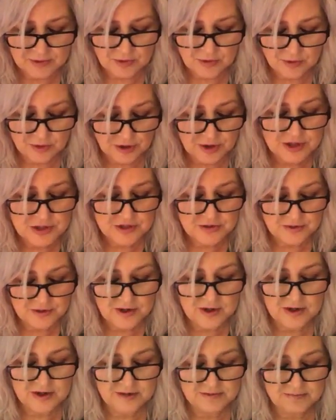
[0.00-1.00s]
or you
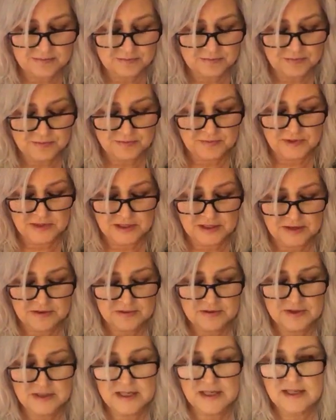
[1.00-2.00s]
are
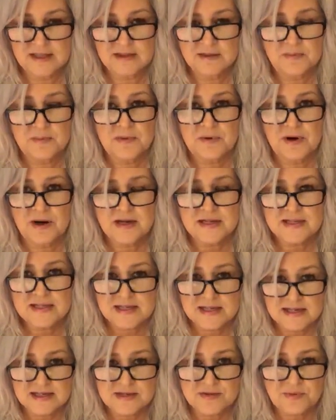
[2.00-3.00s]
literally in the
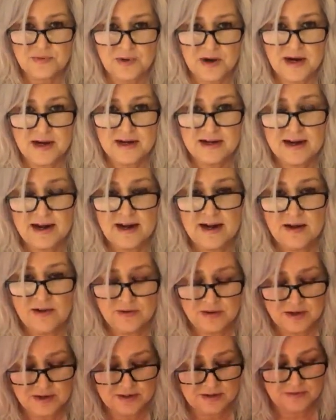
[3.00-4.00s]
process right
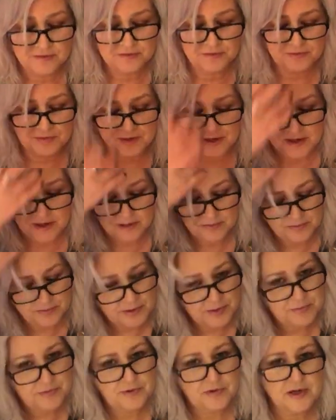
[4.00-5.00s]
now of
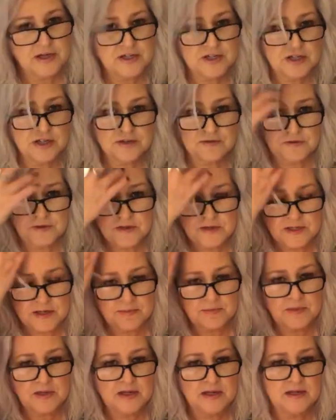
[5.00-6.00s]
preparation for
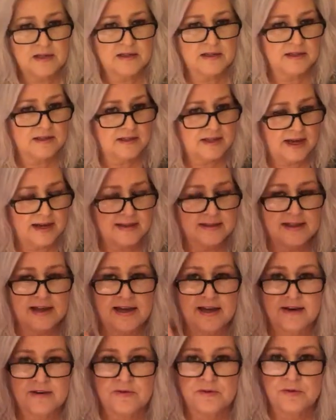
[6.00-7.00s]
something like
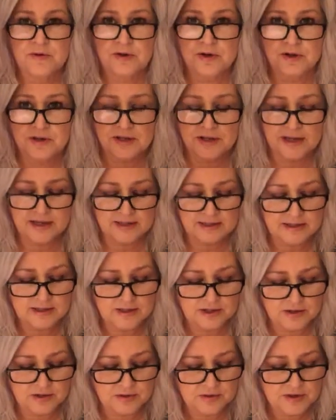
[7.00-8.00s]
that, or like,
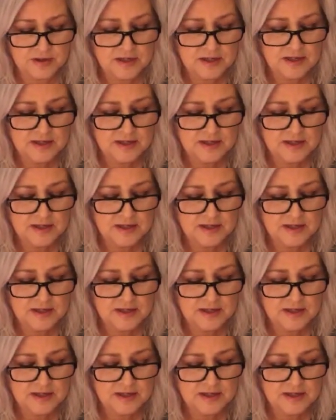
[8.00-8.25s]
you know,